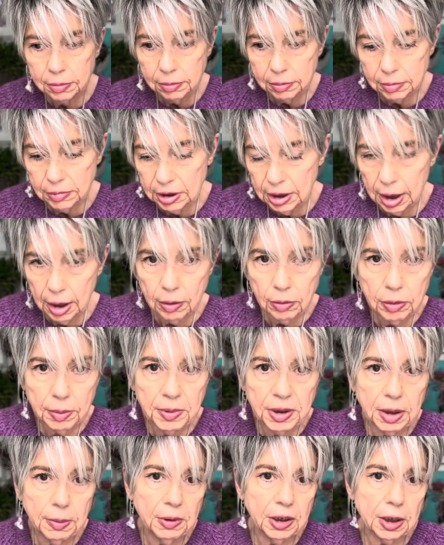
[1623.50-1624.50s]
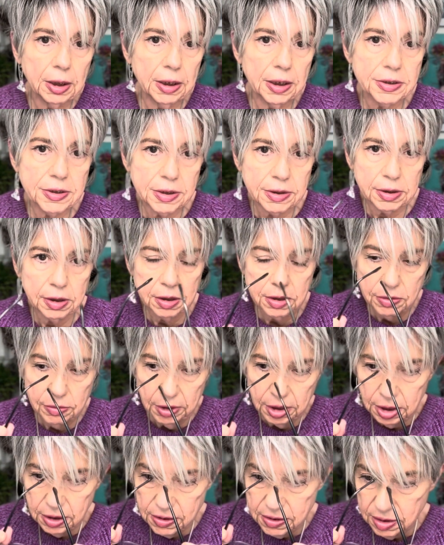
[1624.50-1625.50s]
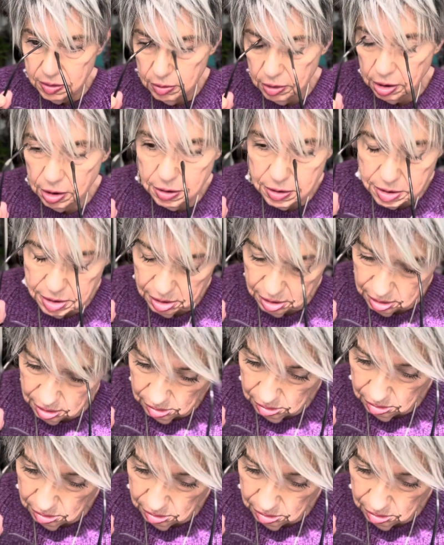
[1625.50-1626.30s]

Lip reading: Now, let me get my glasses on so I can see what it looks like.